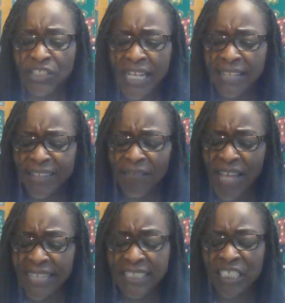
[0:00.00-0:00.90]
She has the
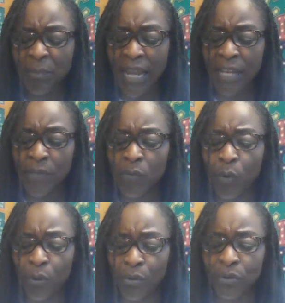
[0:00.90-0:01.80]
fastest bite in the
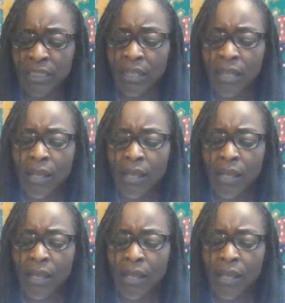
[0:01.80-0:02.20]
world.